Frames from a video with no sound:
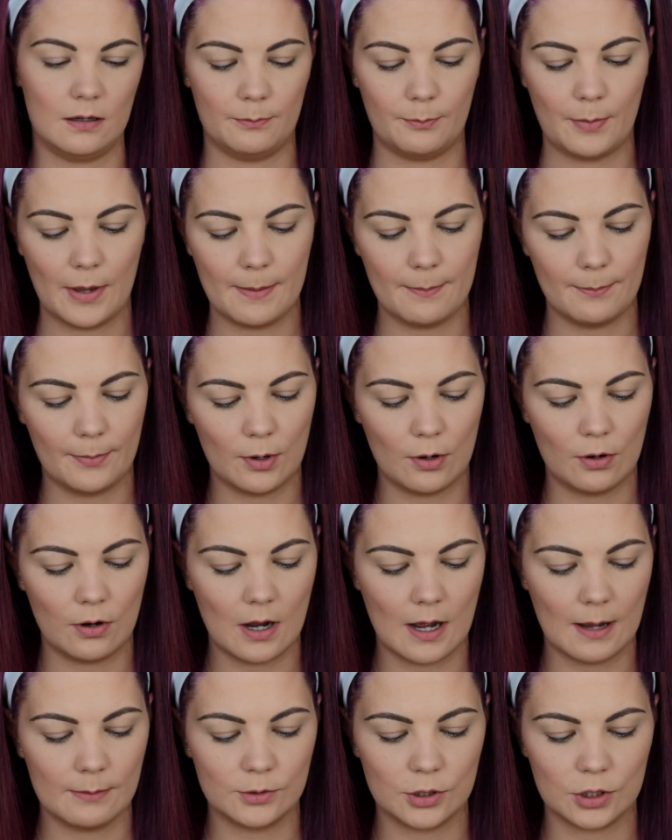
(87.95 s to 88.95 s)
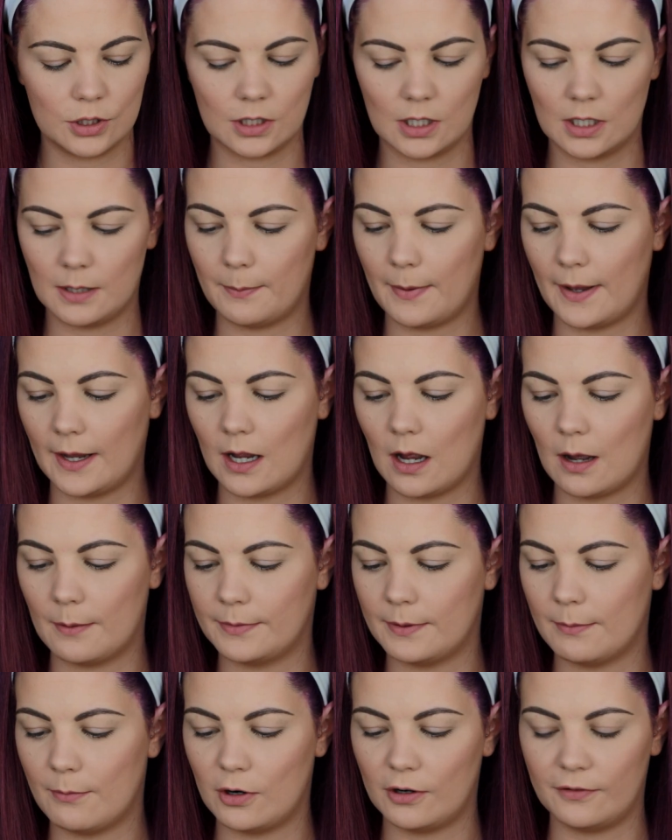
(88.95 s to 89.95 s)
paint pot, I'm just going to pick up
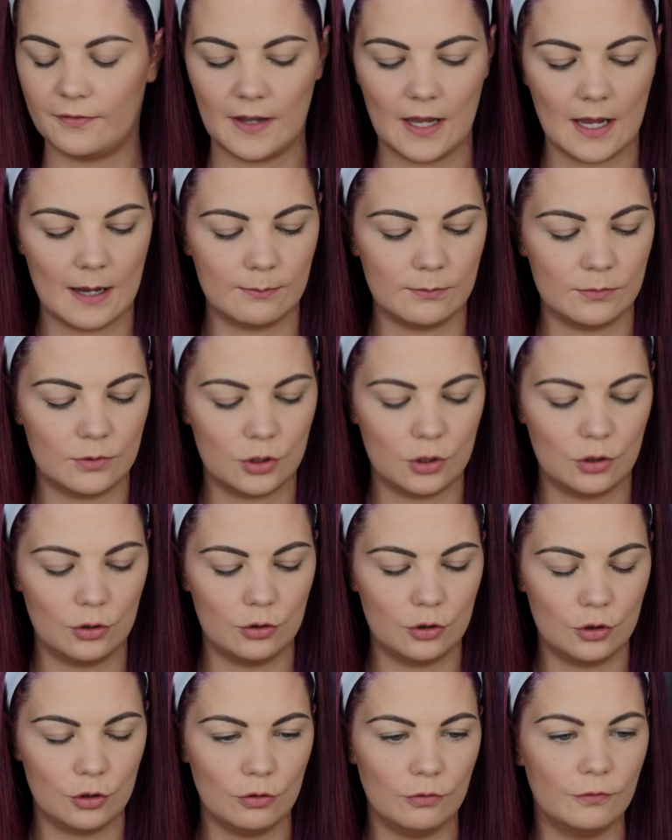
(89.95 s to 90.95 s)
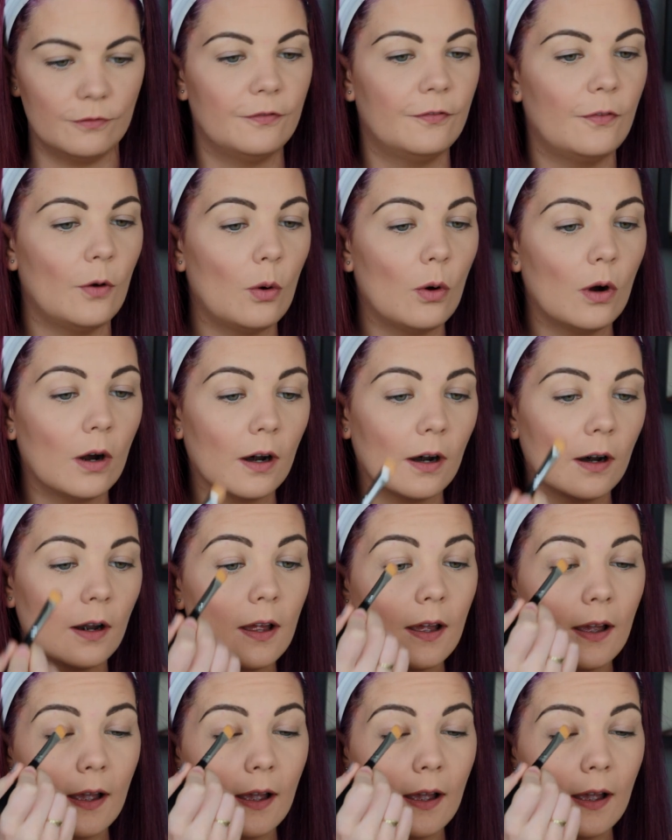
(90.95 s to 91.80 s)
the Morphe M224